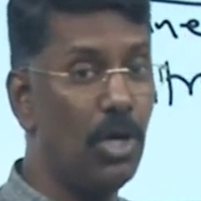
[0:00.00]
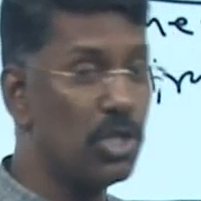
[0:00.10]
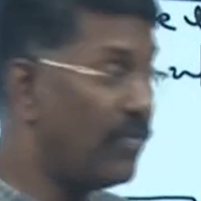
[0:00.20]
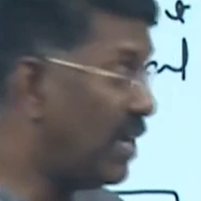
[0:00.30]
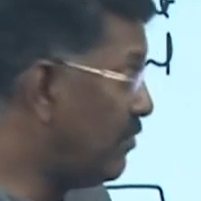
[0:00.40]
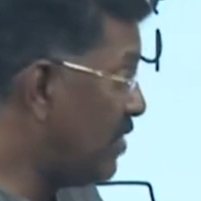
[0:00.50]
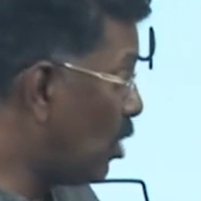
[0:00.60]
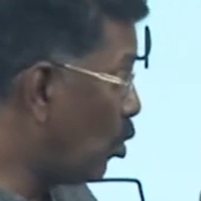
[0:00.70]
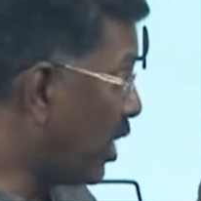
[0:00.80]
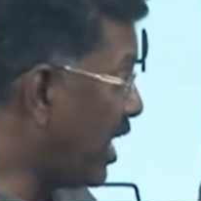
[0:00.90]
So, when we are
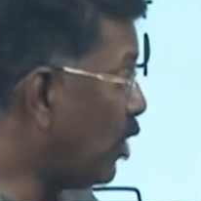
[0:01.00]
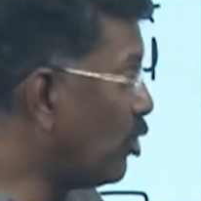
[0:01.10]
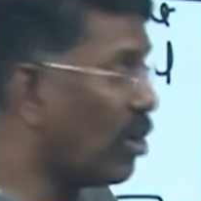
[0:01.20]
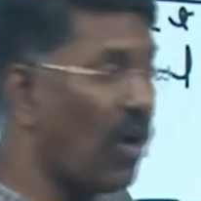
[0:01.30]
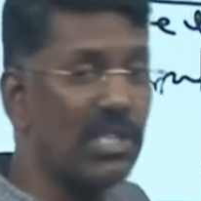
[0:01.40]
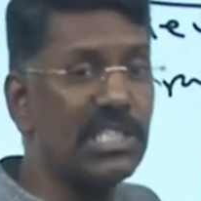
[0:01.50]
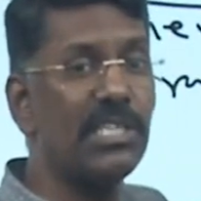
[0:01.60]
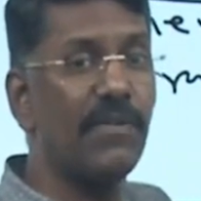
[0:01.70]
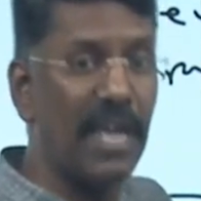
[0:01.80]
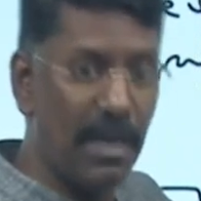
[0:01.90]
looking into the
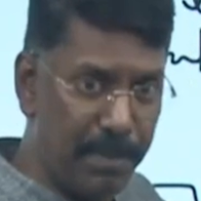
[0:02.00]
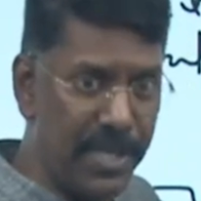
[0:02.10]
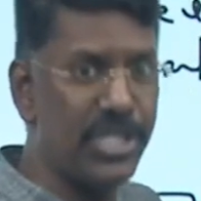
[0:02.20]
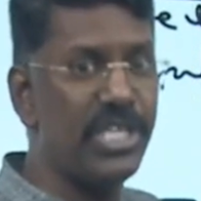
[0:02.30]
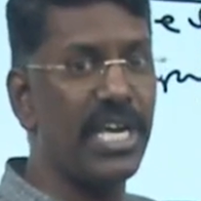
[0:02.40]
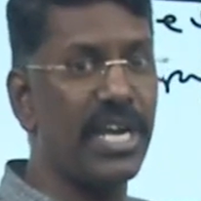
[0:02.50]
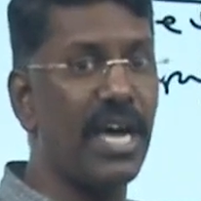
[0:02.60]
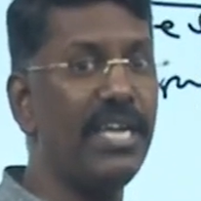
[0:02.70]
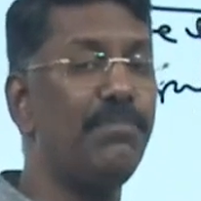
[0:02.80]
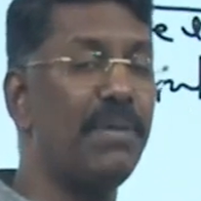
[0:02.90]
concept of LPG
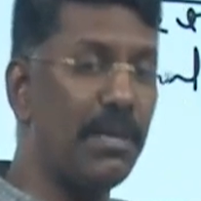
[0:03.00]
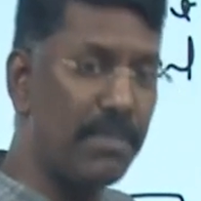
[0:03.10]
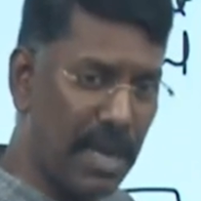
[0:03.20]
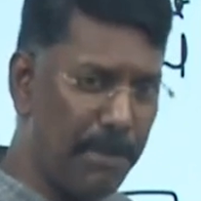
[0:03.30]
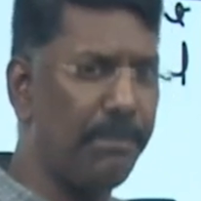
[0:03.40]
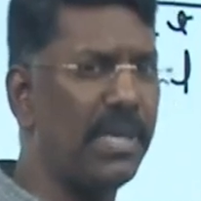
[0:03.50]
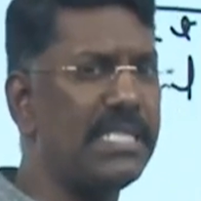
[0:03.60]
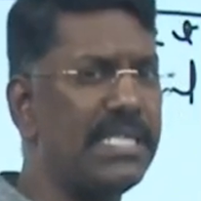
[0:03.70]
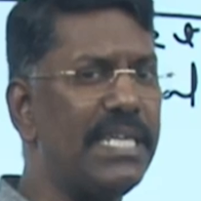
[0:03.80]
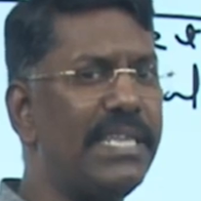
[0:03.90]
era, it becomes
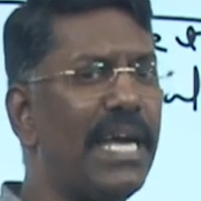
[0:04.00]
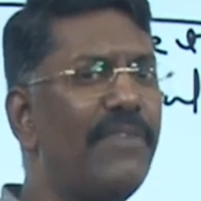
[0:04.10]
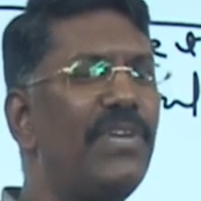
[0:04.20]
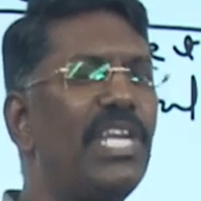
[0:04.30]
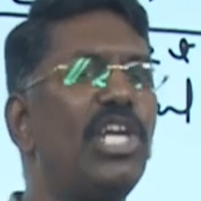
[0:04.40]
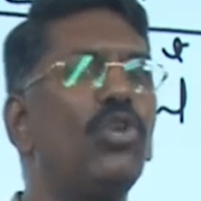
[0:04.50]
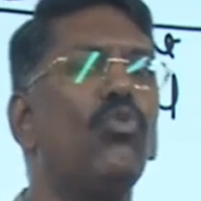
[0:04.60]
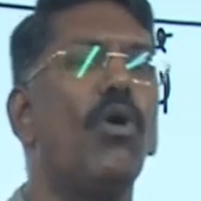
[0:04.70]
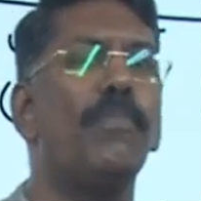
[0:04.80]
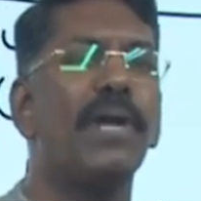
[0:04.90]
compulsory that we need
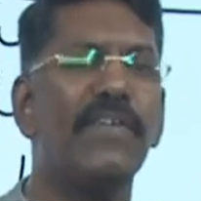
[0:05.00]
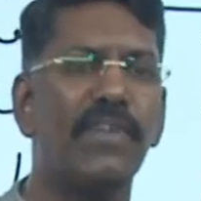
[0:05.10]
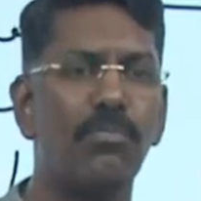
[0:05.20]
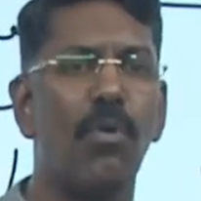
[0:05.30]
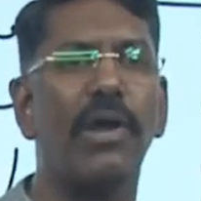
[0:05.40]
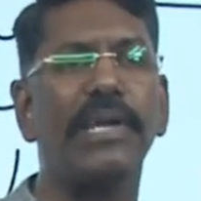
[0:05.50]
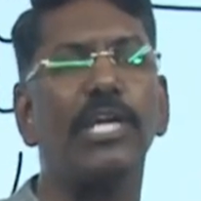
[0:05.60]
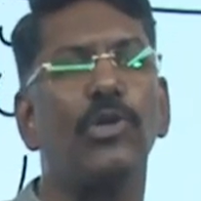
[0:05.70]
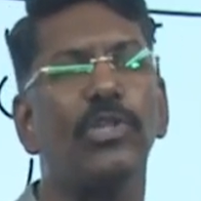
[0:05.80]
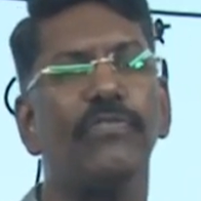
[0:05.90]
to open our
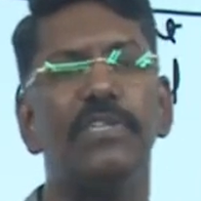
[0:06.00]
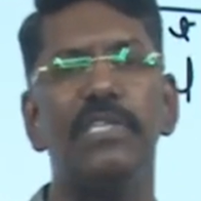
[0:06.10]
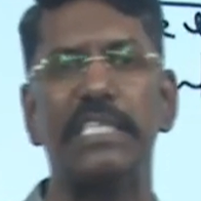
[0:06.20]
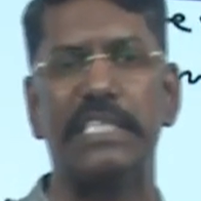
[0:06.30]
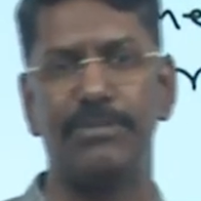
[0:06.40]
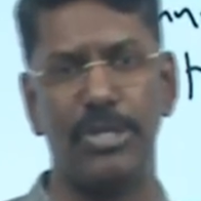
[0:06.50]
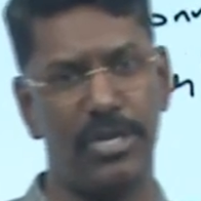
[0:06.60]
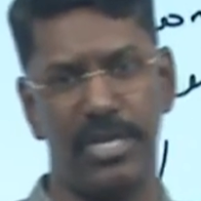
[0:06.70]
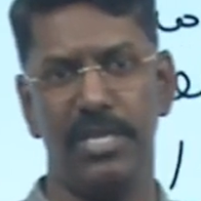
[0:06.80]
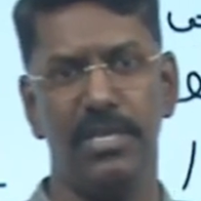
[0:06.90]
market to the world
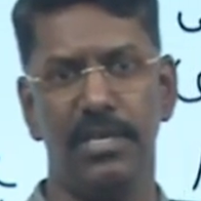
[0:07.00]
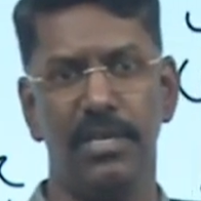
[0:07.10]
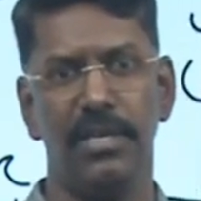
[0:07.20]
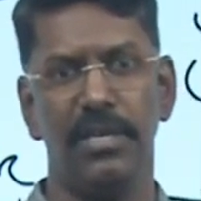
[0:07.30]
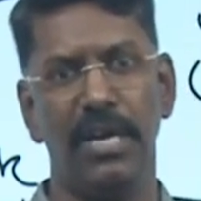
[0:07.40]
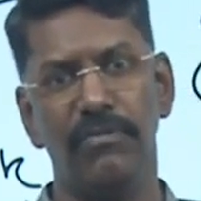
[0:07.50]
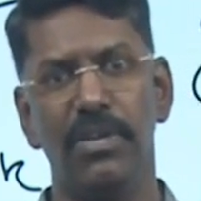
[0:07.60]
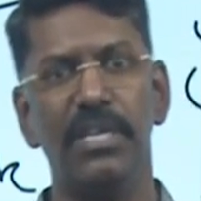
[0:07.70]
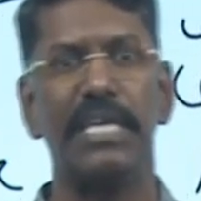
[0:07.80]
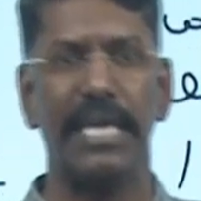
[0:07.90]
community and
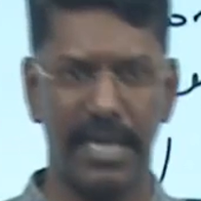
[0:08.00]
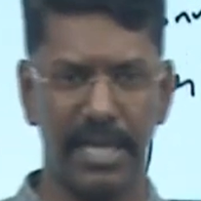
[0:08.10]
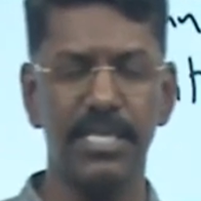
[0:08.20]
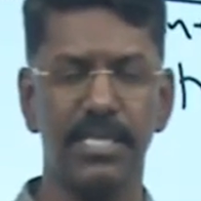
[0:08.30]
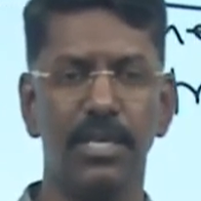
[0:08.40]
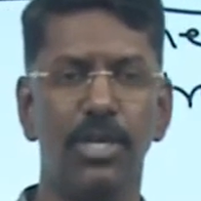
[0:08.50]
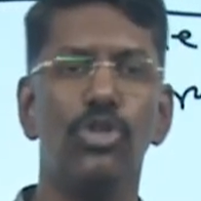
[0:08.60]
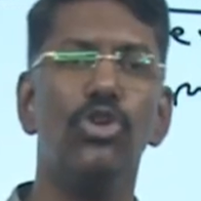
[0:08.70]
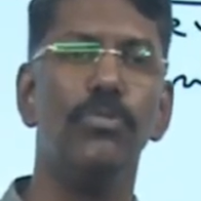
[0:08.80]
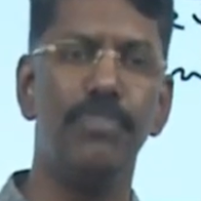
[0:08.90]
world countries
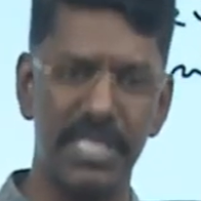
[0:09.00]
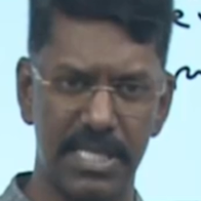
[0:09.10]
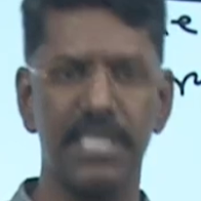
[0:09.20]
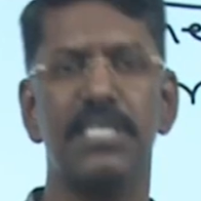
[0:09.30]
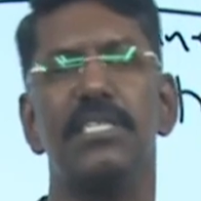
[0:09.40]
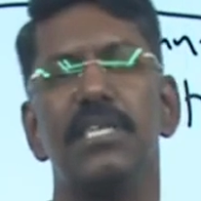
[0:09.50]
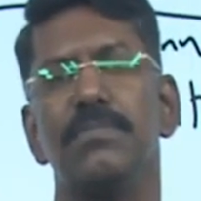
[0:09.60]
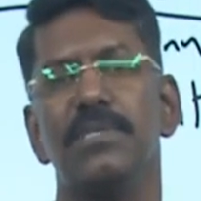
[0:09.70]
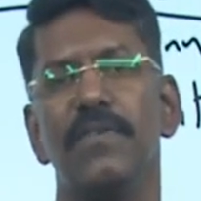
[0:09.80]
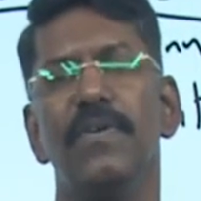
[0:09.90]
to do business in
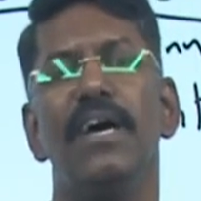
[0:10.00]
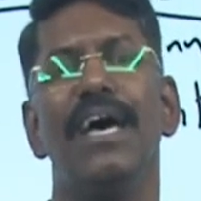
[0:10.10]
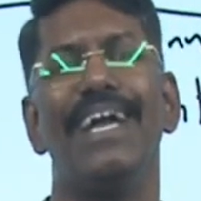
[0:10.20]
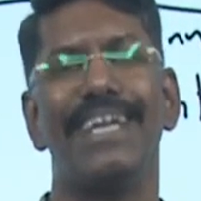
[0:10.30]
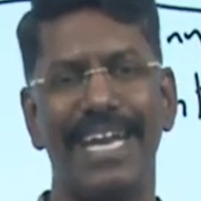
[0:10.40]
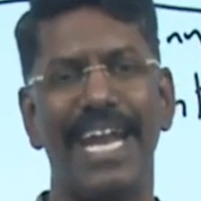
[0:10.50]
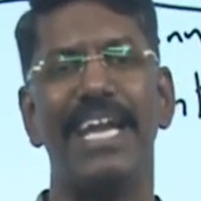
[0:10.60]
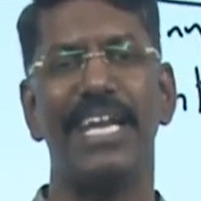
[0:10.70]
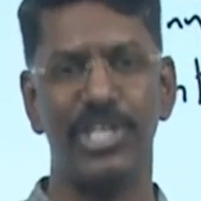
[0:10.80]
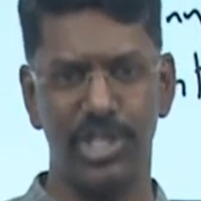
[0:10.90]
terms of a
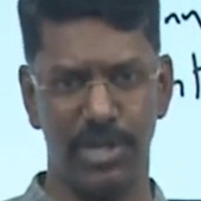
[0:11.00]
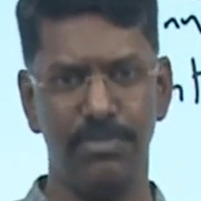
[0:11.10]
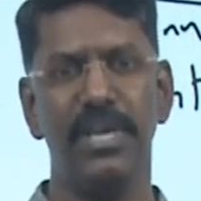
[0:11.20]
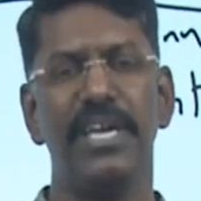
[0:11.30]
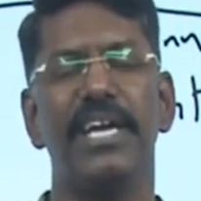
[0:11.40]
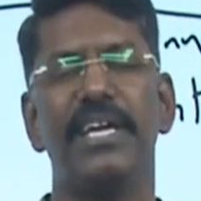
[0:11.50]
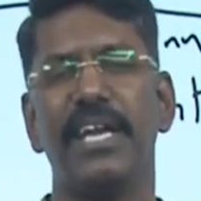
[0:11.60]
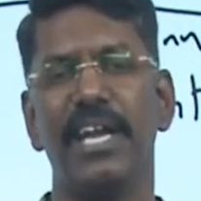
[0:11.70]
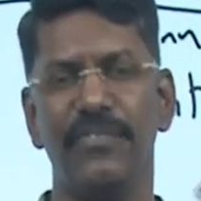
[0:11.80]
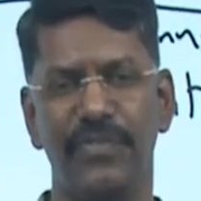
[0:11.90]
trade regime,
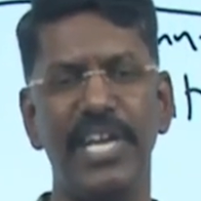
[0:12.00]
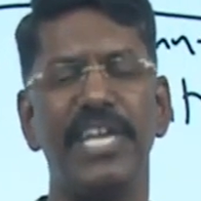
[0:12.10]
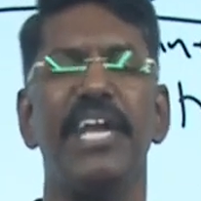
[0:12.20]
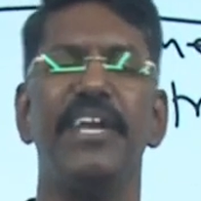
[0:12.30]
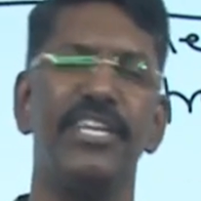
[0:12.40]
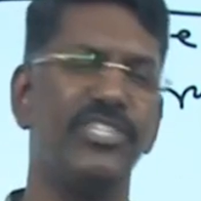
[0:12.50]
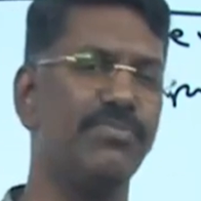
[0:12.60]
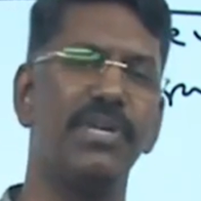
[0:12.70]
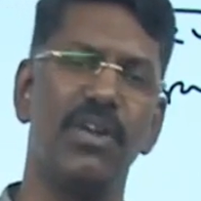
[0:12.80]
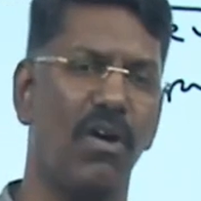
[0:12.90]
free trade
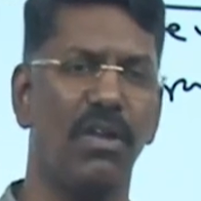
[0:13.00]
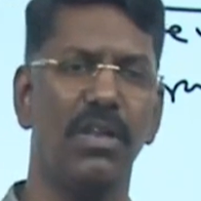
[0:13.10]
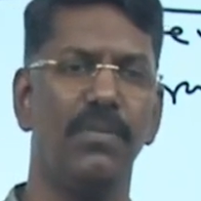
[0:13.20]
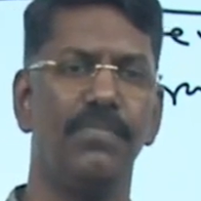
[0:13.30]
regime and all.